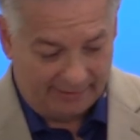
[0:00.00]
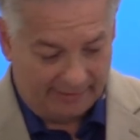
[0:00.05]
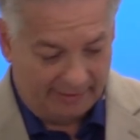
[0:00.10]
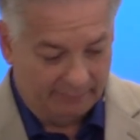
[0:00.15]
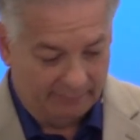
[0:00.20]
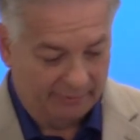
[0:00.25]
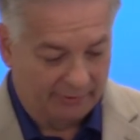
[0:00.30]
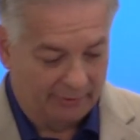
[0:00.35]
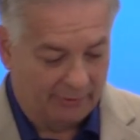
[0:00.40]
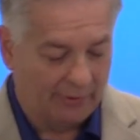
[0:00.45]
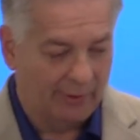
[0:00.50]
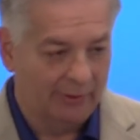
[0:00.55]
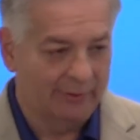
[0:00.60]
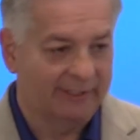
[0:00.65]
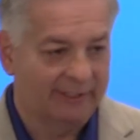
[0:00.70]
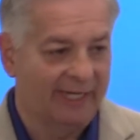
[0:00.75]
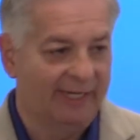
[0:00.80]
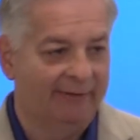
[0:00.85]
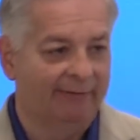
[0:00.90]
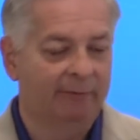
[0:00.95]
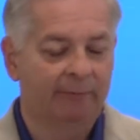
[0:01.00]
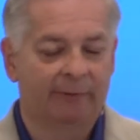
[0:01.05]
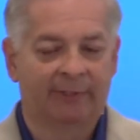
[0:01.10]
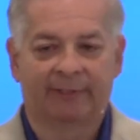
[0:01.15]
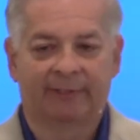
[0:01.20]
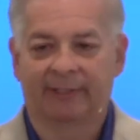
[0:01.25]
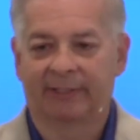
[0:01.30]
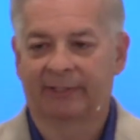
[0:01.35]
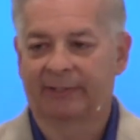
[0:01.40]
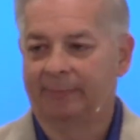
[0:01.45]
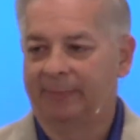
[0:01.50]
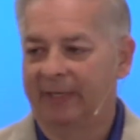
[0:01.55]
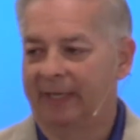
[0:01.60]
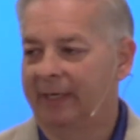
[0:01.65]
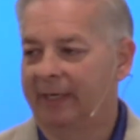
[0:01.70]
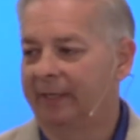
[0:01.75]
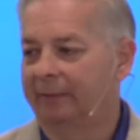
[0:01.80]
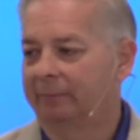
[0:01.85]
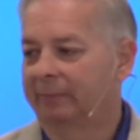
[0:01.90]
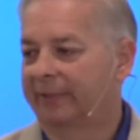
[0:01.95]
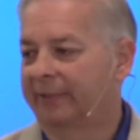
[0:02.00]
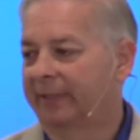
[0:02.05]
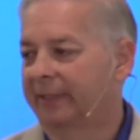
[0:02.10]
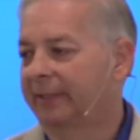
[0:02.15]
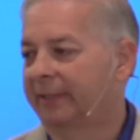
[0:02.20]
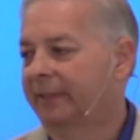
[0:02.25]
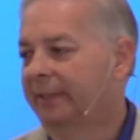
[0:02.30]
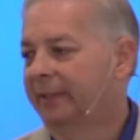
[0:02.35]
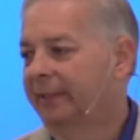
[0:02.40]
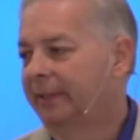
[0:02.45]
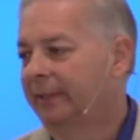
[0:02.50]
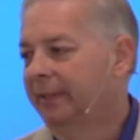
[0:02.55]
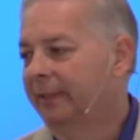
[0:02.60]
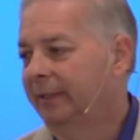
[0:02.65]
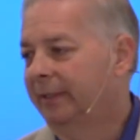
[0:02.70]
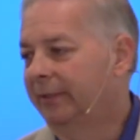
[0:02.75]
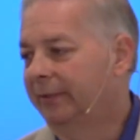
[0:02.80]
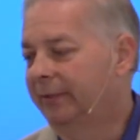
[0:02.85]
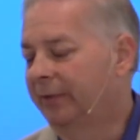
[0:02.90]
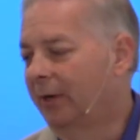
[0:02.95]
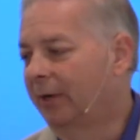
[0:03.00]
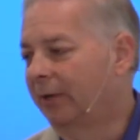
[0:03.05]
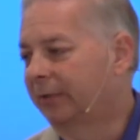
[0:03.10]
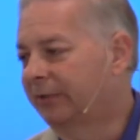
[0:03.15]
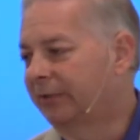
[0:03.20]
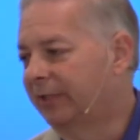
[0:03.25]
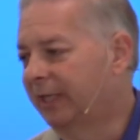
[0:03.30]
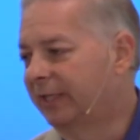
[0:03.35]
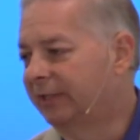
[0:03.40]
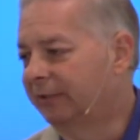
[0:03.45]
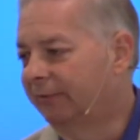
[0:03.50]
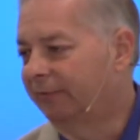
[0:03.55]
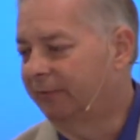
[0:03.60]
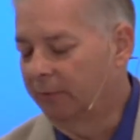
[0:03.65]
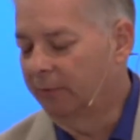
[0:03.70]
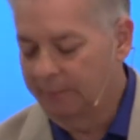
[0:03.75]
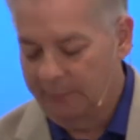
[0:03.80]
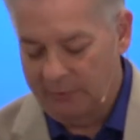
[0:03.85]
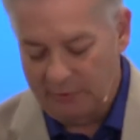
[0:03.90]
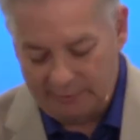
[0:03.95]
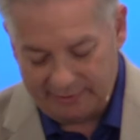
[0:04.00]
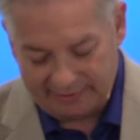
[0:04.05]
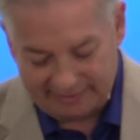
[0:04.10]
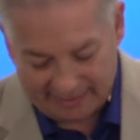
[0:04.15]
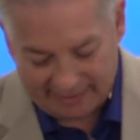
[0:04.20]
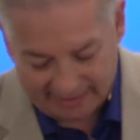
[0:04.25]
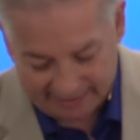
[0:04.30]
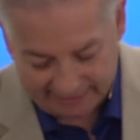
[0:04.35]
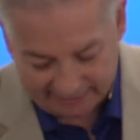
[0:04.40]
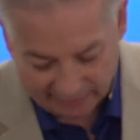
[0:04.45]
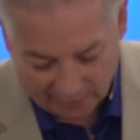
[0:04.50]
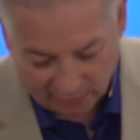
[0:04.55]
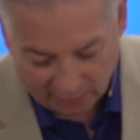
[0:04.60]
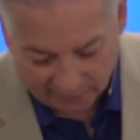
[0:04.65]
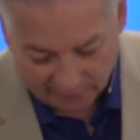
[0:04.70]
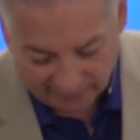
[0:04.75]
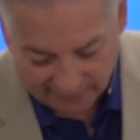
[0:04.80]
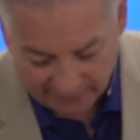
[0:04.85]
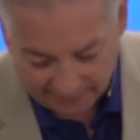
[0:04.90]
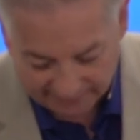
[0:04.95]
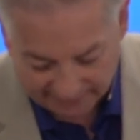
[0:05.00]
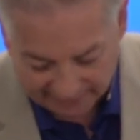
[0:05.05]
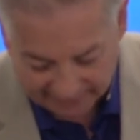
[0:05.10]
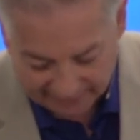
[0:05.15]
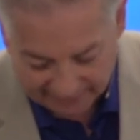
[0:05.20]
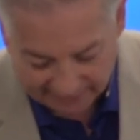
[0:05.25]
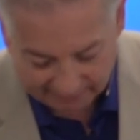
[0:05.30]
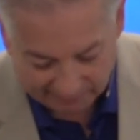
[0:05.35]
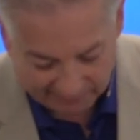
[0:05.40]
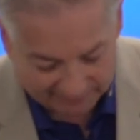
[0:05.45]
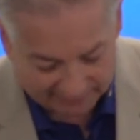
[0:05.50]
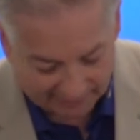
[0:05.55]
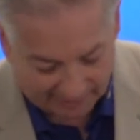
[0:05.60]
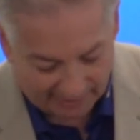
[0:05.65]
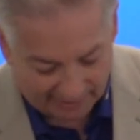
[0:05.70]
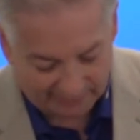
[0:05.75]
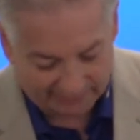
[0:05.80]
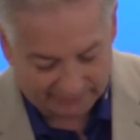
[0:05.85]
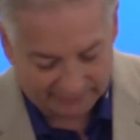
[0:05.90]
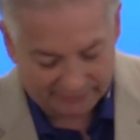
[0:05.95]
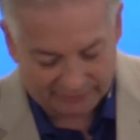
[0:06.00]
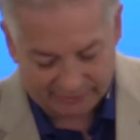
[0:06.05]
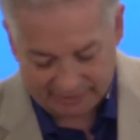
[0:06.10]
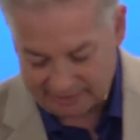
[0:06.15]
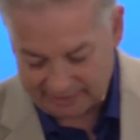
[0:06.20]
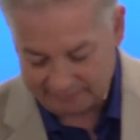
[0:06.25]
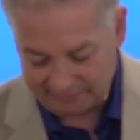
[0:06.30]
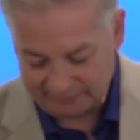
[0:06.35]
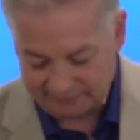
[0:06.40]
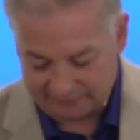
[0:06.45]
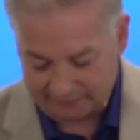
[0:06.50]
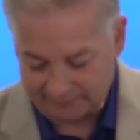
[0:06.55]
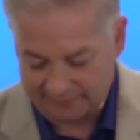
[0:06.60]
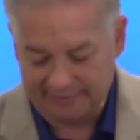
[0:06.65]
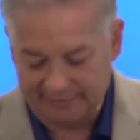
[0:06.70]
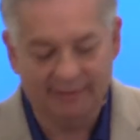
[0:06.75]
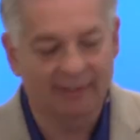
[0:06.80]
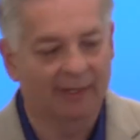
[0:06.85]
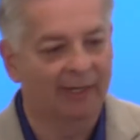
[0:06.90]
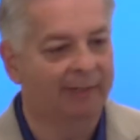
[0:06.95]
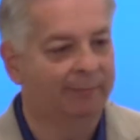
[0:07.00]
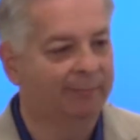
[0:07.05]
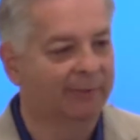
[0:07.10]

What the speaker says: And with a heart heavy with despair and with a dark sense of foreboding hanging over him, the king retired to his chambers for the night.